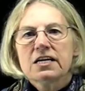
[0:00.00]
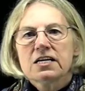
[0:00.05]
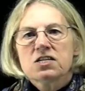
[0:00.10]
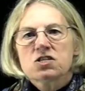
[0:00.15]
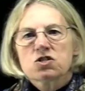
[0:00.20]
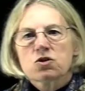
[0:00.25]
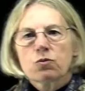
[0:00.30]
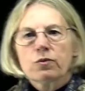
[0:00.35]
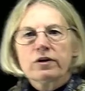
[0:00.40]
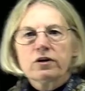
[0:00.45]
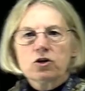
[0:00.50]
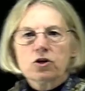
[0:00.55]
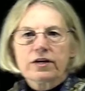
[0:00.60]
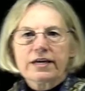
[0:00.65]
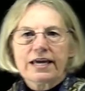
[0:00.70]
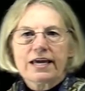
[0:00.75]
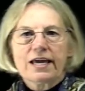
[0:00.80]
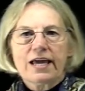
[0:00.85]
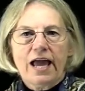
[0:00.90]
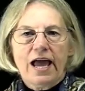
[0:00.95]
So we're
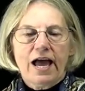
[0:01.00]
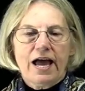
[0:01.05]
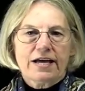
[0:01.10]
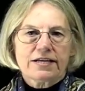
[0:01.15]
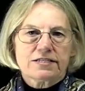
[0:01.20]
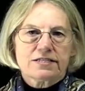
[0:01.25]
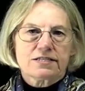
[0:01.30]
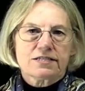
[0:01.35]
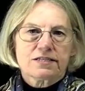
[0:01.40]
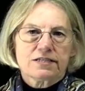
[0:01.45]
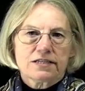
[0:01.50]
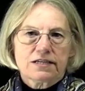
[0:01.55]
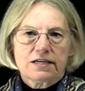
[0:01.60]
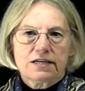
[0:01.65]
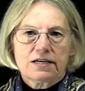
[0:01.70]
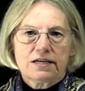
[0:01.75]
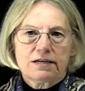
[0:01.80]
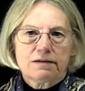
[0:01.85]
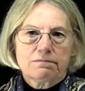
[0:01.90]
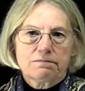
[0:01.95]
looking at
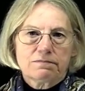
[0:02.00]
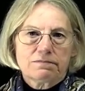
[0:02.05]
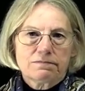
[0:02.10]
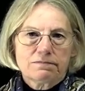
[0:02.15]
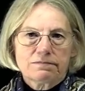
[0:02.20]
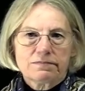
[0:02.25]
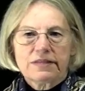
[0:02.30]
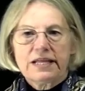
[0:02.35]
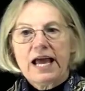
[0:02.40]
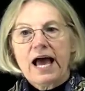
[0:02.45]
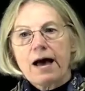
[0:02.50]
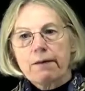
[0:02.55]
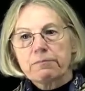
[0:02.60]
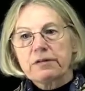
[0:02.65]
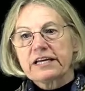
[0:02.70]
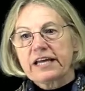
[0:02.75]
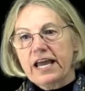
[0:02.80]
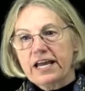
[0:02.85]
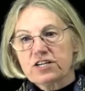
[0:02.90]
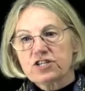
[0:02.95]
the
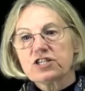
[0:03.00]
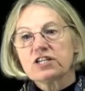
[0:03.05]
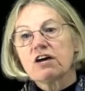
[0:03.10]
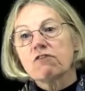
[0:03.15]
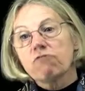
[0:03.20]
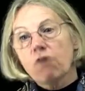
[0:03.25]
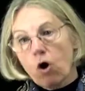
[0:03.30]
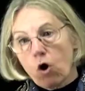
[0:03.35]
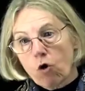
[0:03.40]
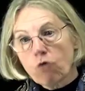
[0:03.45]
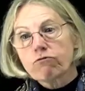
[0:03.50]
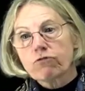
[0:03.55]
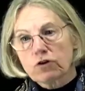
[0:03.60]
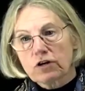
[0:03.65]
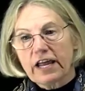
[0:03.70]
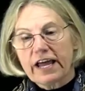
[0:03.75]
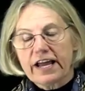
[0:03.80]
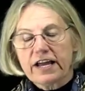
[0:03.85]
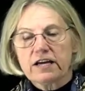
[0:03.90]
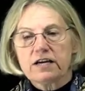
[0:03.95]
application of
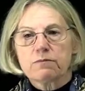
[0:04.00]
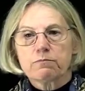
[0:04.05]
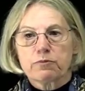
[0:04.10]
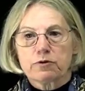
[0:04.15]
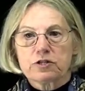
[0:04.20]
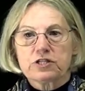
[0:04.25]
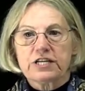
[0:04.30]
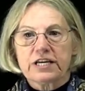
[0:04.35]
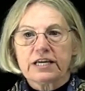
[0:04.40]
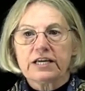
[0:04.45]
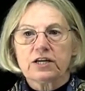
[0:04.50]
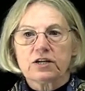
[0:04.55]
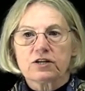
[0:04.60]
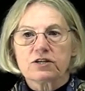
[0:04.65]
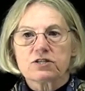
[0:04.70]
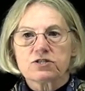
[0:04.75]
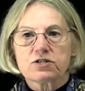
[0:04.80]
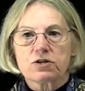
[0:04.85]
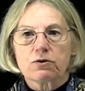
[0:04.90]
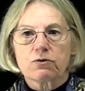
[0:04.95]
overlay in
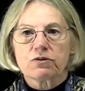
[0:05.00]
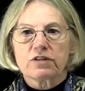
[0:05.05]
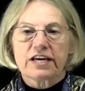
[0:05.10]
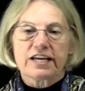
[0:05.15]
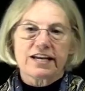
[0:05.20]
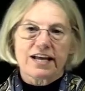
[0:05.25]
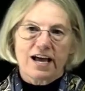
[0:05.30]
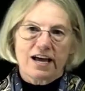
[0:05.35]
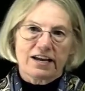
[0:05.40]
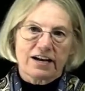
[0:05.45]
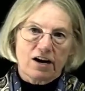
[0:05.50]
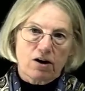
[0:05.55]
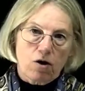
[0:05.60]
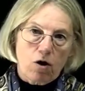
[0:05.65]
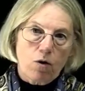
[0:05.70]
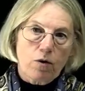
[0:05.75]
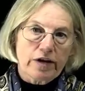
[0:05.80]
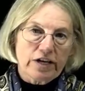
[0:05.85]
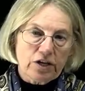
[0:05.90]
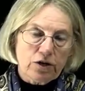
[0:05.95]
particular, so that at our
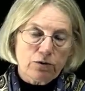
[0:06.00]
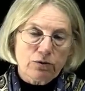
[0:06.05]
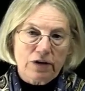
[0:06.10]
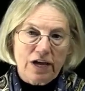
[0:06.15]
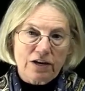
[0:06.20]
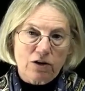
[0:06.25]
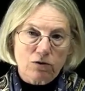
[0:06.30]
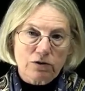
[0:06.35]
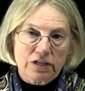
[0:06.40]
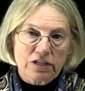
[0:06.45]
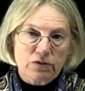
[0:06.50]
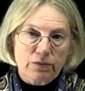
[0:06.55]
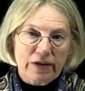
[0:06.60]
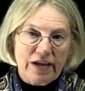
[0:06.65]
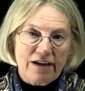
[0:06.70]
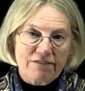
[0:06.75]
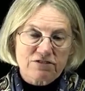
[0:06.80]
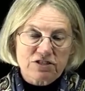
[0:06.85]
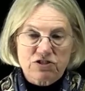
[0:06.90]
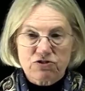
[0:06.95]
ONU, not only do we
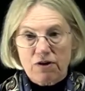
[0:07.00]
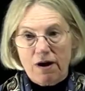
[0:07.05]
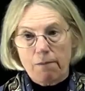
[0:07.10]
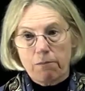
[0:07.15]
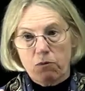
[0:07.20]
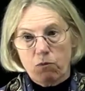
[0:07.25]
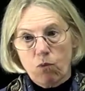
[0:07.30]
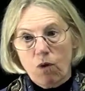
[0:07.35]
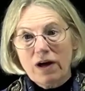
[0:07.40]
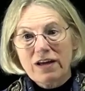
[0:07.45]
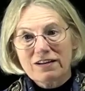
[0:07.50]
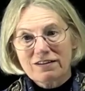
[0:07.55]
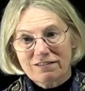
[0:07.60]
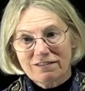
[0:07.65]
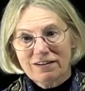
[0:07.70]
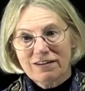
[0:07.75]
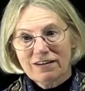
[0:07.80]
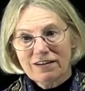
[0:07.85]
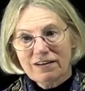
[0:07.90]
have to drop one